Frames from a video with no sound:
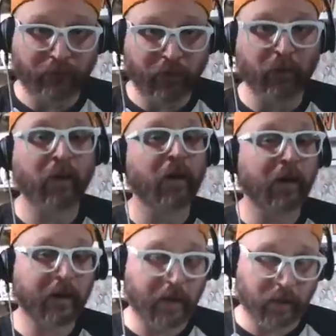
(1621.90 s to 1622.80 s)
also
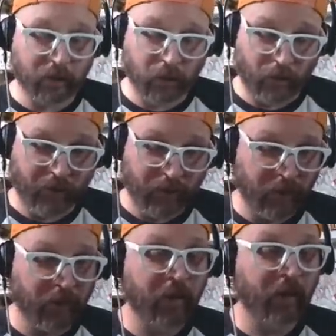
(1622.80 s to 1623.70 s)
kind of
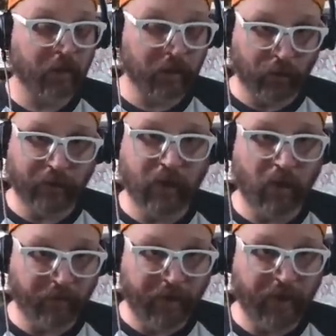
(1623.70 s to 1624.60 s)
learning learning
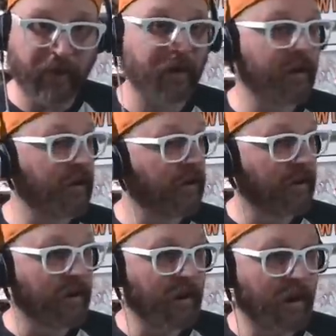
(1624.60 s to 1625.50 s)
all that,
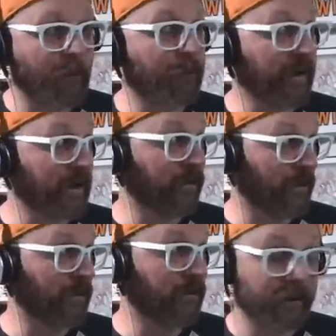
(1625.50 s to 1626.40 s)
uh, being
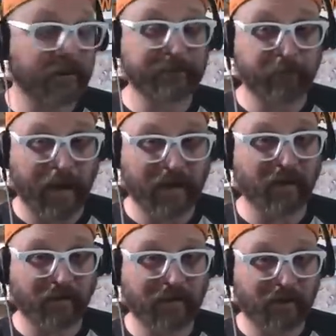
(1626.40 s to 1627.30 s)
the the
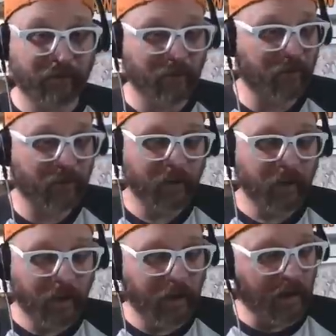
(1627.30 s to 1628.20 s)
man on defense,
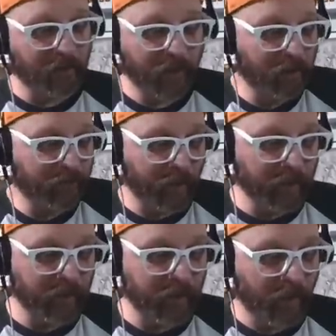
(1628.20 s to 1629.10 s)
and and, and
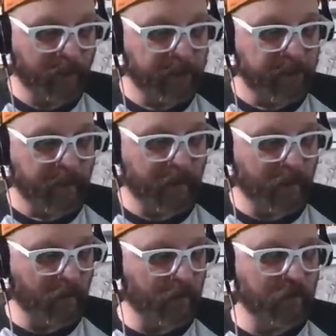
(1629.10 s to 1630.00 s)
frankly, you
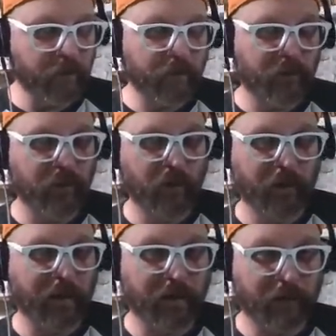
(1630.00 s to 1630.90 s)
know, you, you
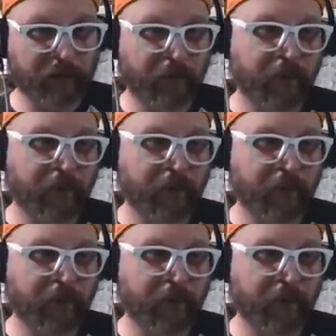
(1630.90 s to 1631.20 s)
look at